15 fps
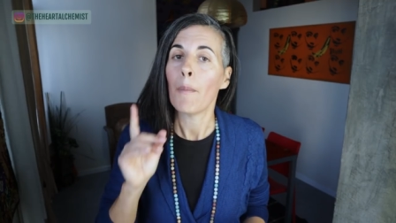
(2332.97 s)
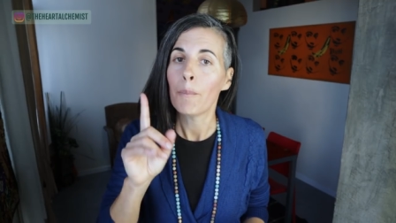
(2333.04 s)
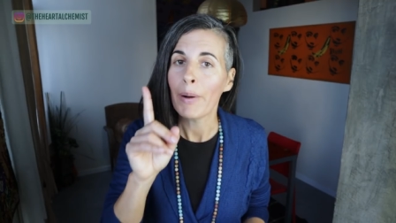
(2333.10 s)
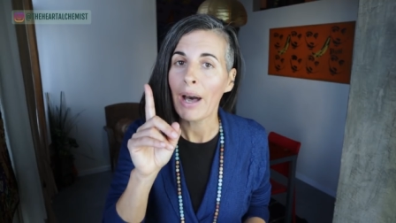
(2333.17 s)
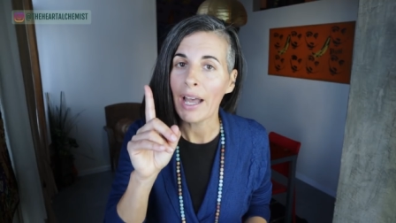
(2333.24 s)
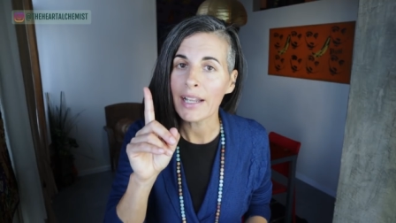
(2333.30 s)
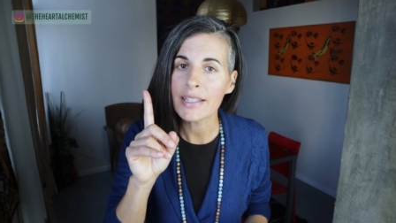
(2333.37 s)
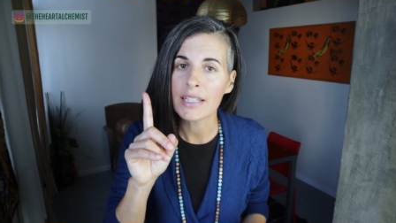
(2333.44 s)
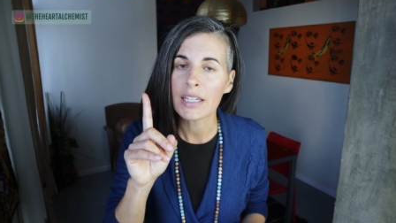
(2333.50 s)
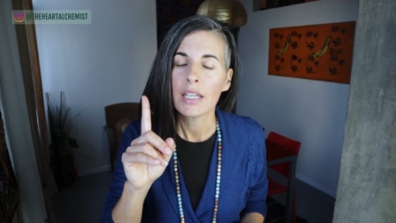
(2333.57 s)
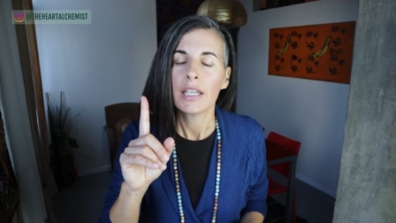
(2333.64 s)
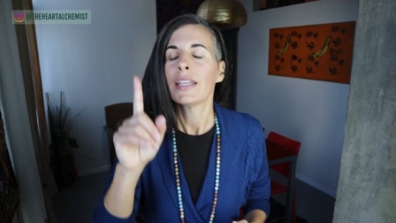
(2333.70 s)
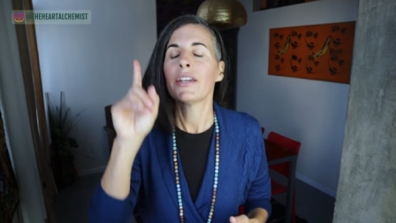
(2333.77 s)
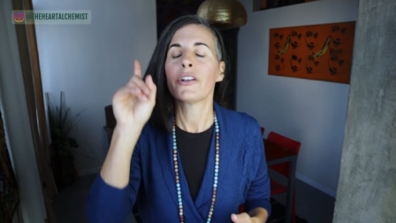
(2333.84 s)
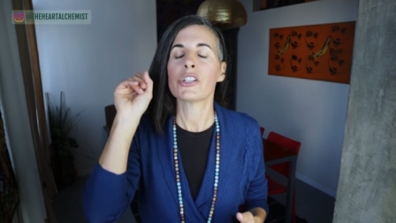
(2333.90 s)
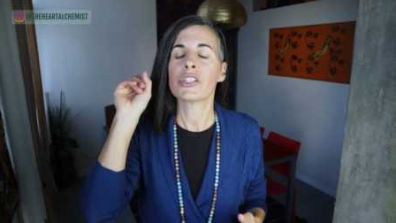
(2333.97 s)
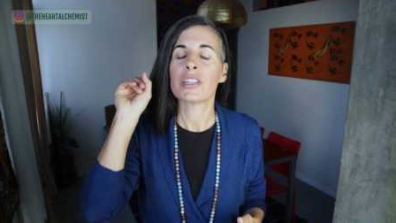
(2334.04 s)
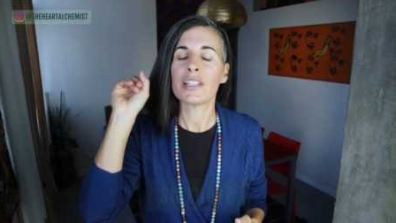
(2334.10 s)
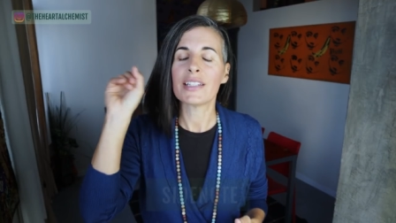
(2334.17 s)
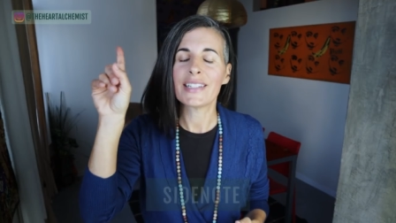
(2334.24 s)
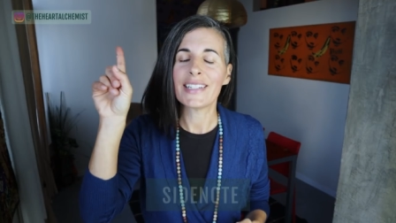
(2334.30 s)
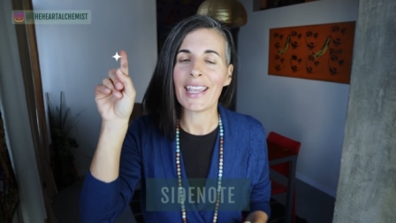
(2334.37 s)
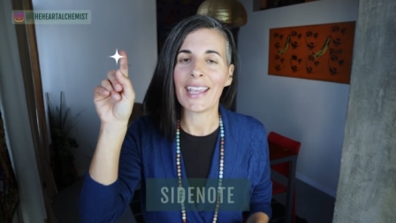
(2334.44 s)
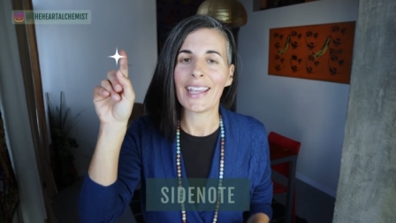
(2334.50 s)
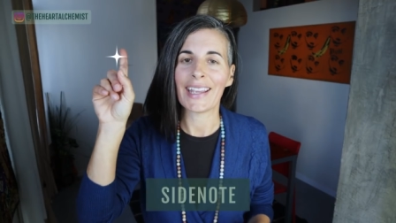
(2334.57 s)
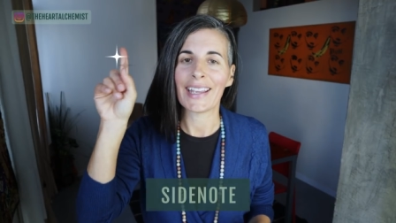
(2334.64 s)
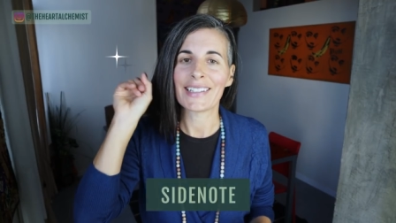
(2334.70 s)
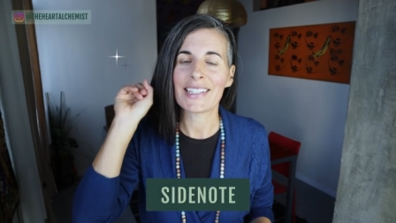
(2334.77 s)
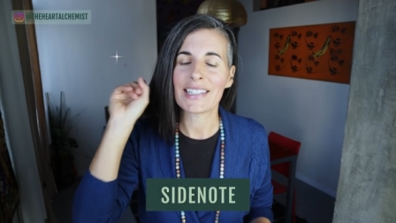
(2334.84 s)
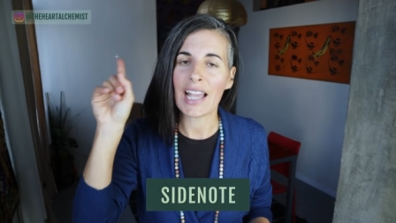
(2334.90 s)
But here's the
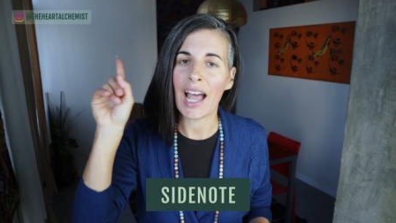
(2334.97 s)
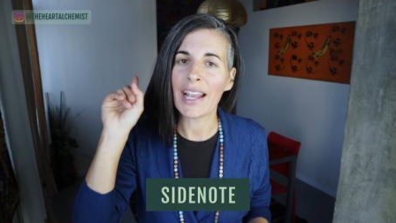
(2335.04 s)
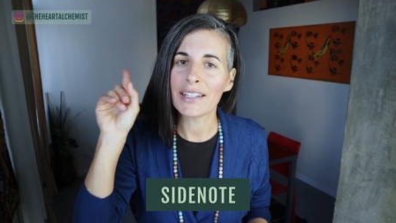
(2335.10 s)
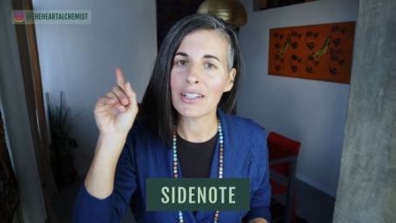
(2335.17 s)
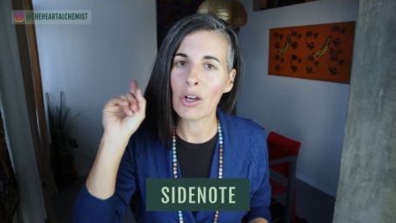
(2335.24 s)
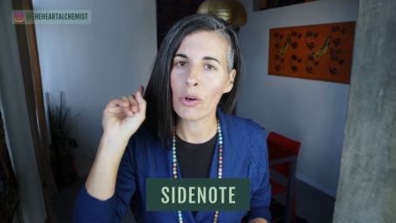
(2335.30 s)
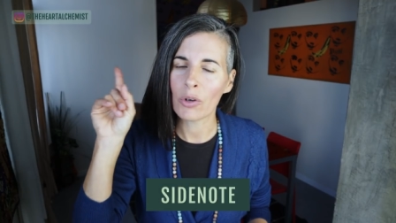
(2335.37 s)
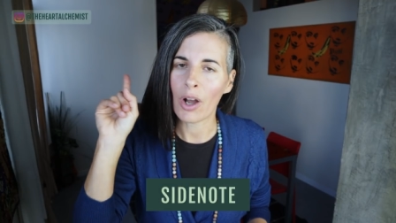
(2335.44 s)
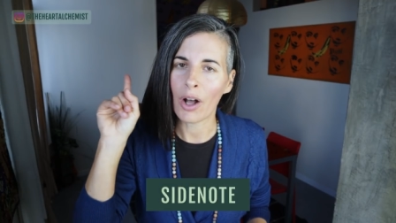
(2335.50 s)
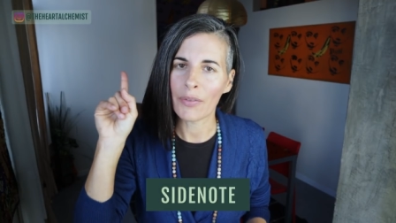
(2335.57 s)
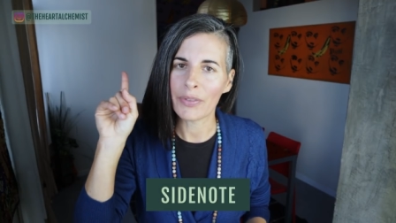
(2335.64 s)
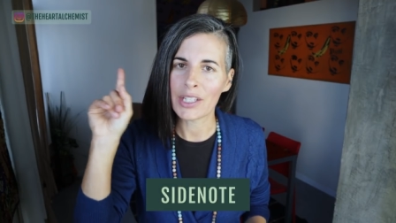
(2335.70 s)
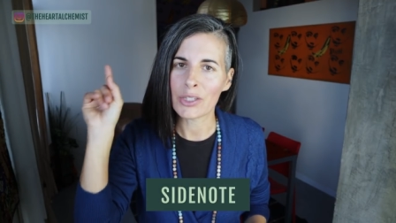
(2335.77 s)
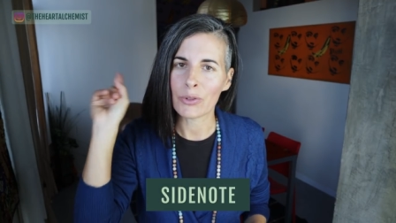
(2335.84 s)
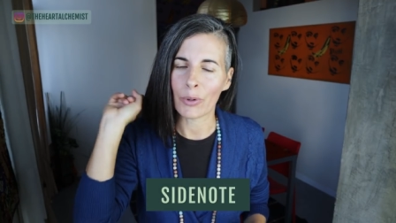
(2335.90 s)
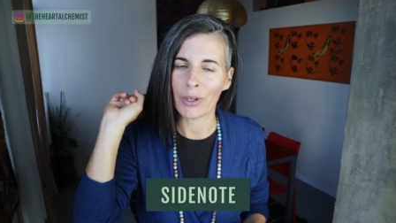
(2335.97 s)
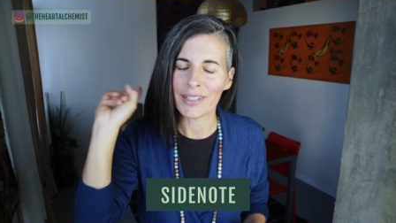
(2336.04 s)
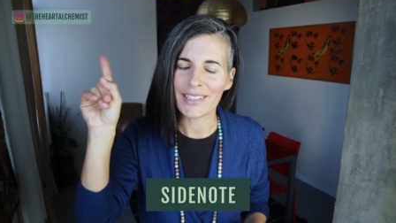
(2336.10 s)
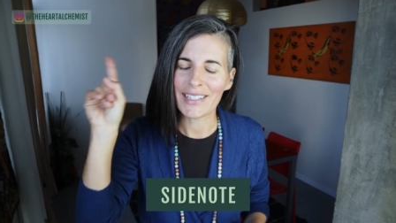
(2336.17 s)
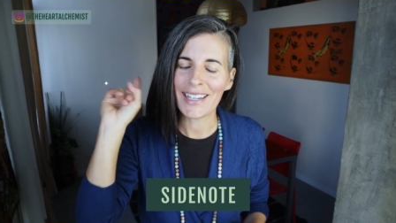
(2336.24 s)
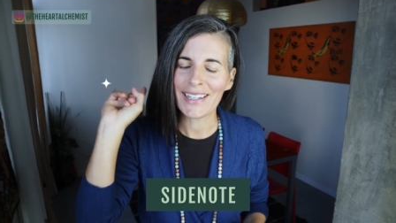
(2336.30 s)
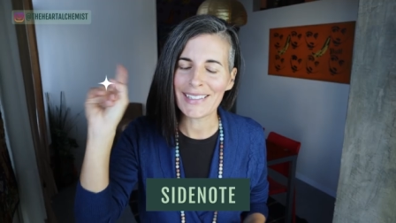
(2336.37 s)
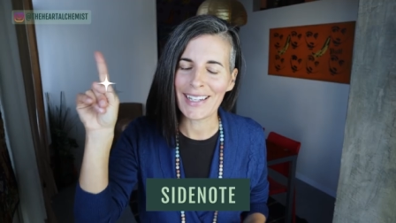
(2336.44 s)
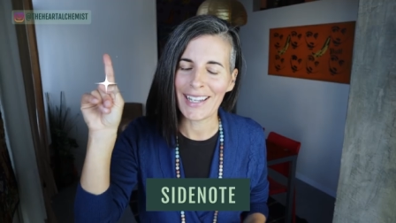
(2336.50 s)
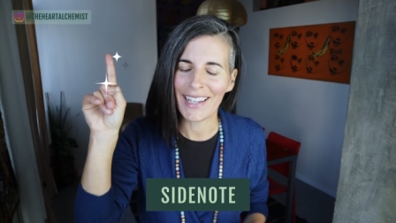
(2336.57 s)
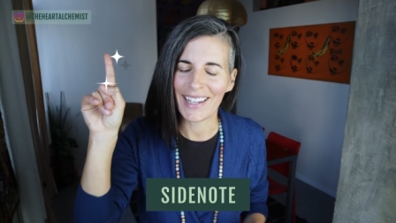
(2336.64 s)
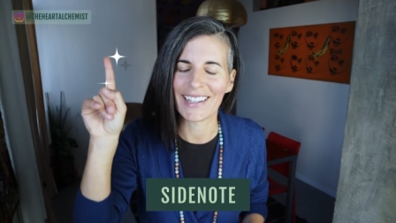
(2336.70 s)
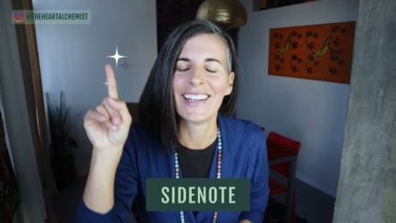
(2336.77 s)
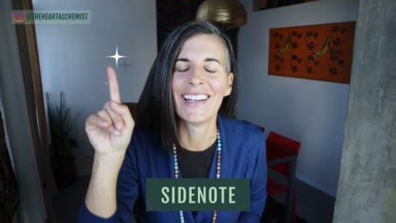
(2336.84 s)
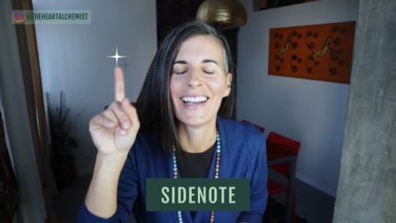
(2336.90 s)
ding. Side note on this one. Ding,
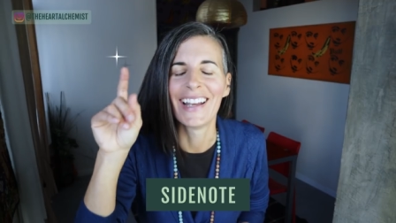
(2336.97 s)
ding.